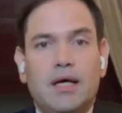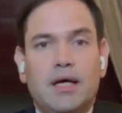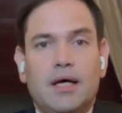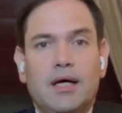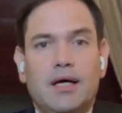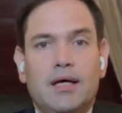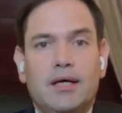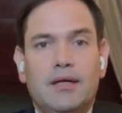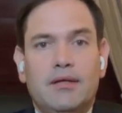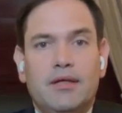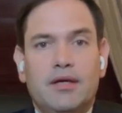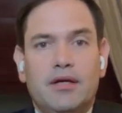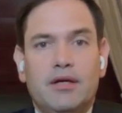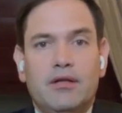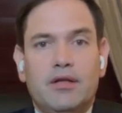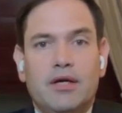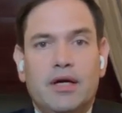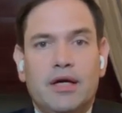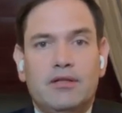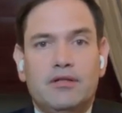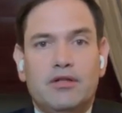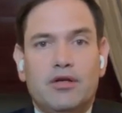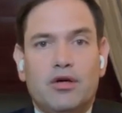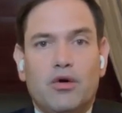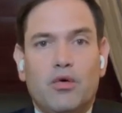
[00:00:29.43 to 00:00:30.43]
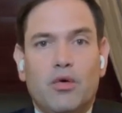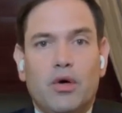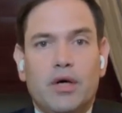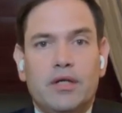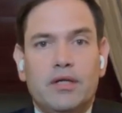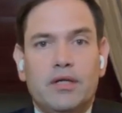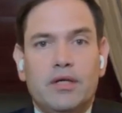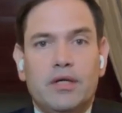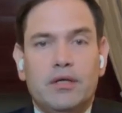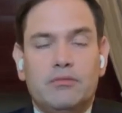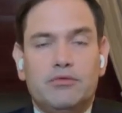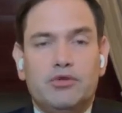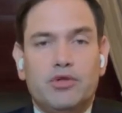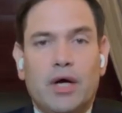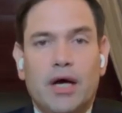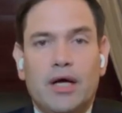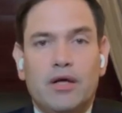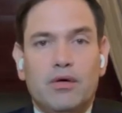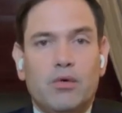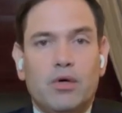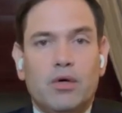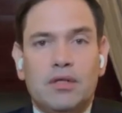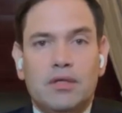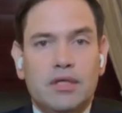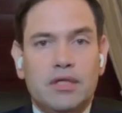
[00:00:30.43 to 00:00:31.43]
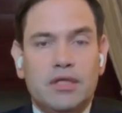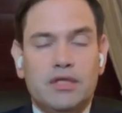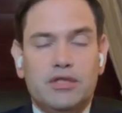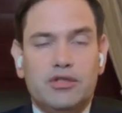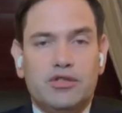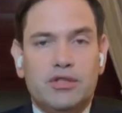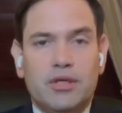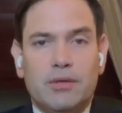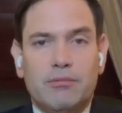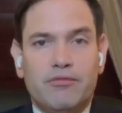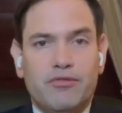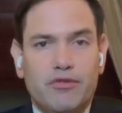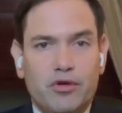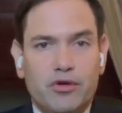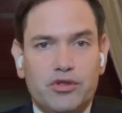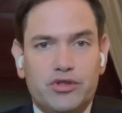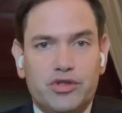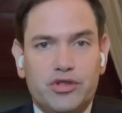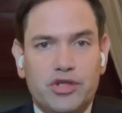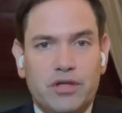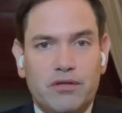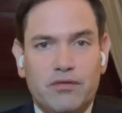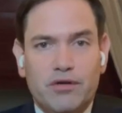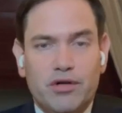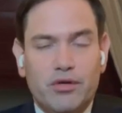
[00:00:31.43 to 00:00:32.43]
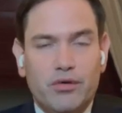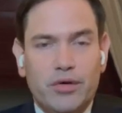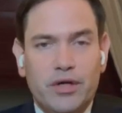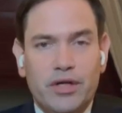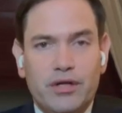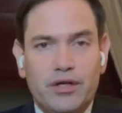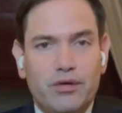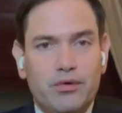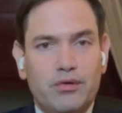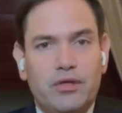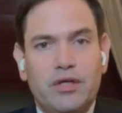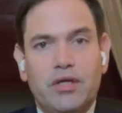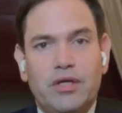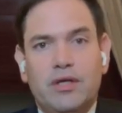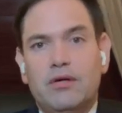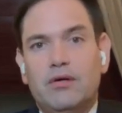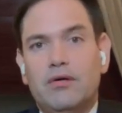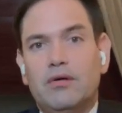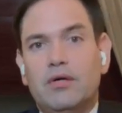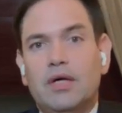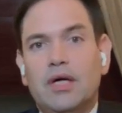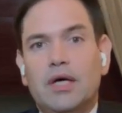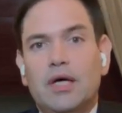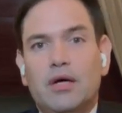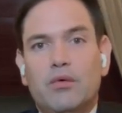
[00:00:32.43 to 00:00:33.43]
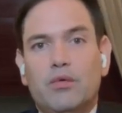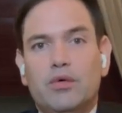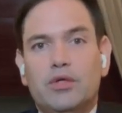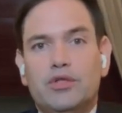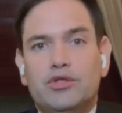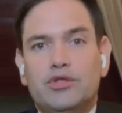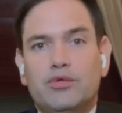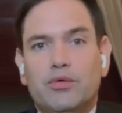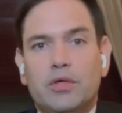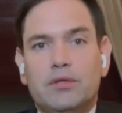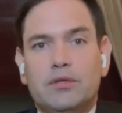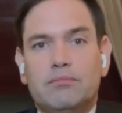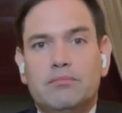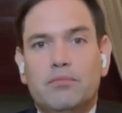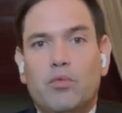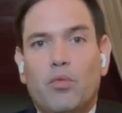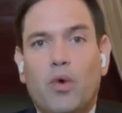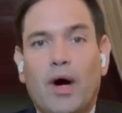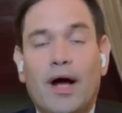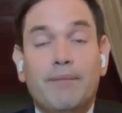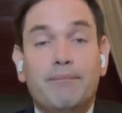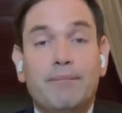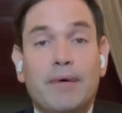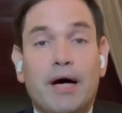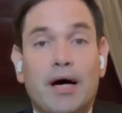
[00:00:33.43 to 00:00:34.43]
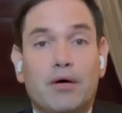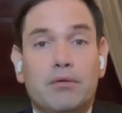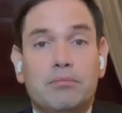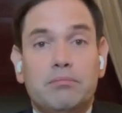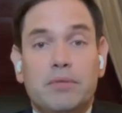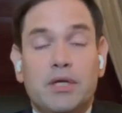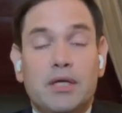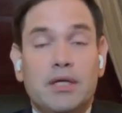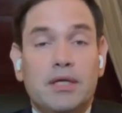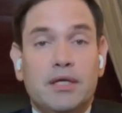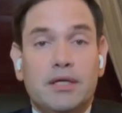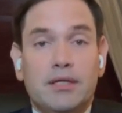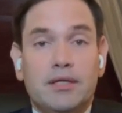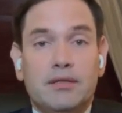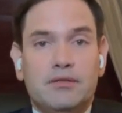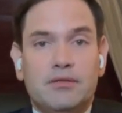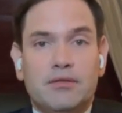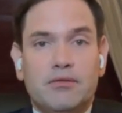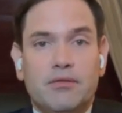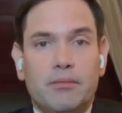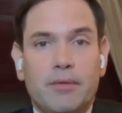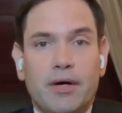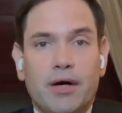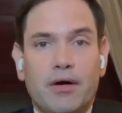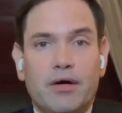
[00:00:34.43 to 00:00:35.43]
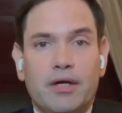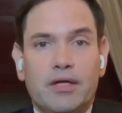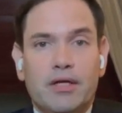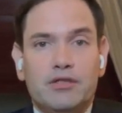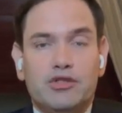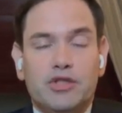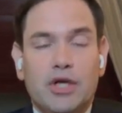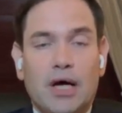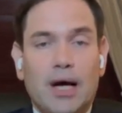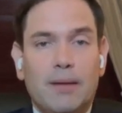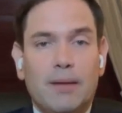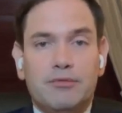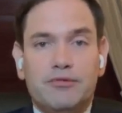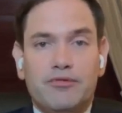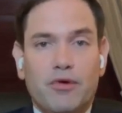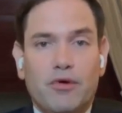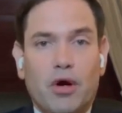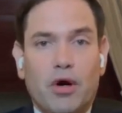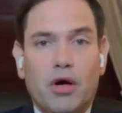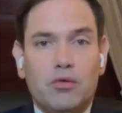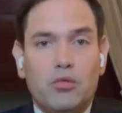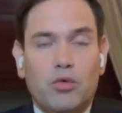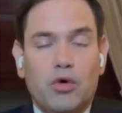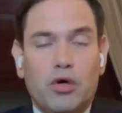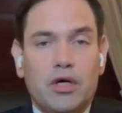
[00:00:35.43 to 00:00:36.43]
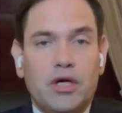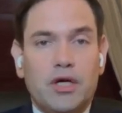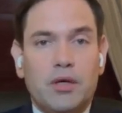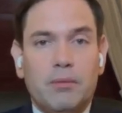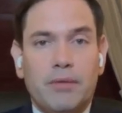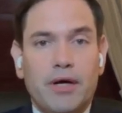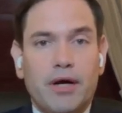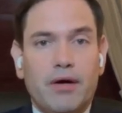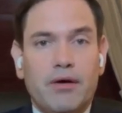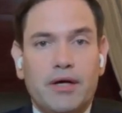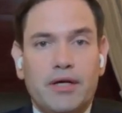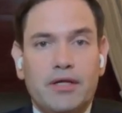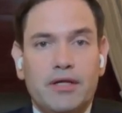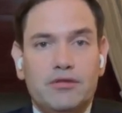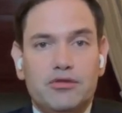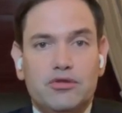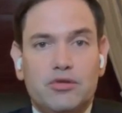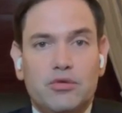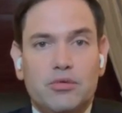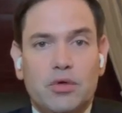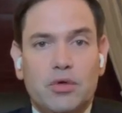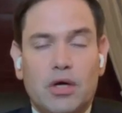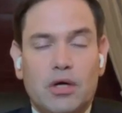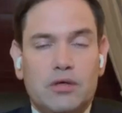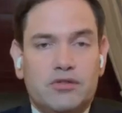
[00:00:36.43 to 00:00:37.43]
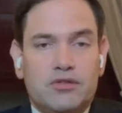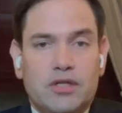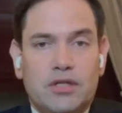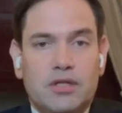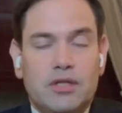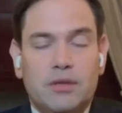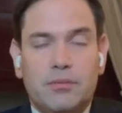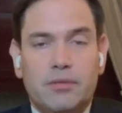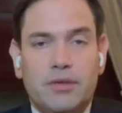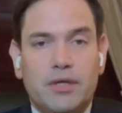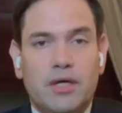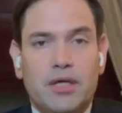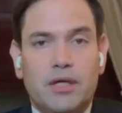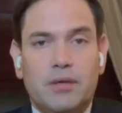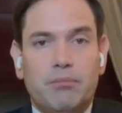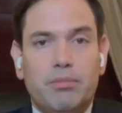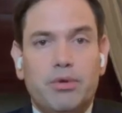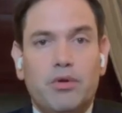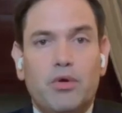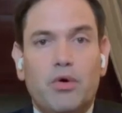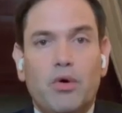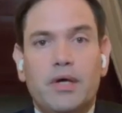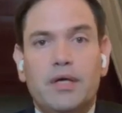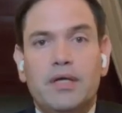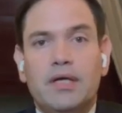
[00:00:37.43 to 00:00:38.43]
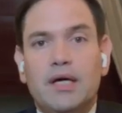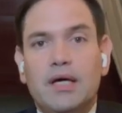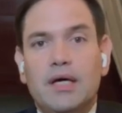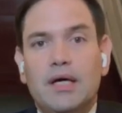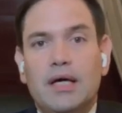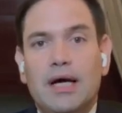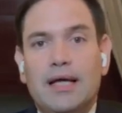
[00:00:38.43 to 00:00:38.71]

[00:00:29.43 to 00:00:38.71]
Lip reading: They're going to try to unleash some version of a Green New Deal, which would wipe out millions of American jobs for hardworking Americans who would all suddenly be unemployed.